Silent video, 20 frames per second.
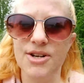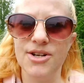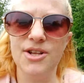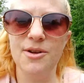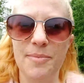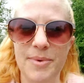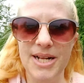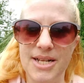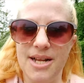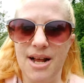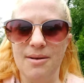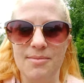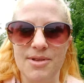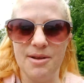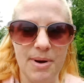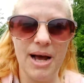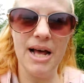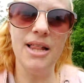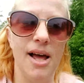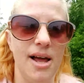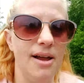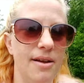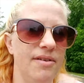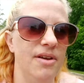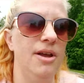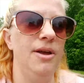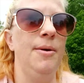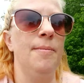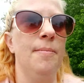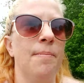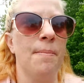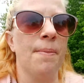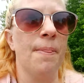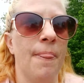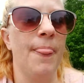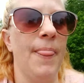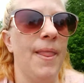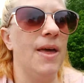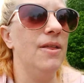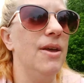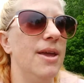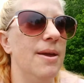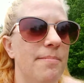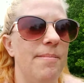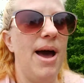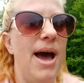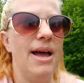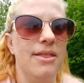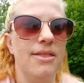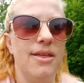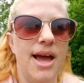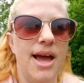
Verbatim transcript: times, there's so many times in my life looking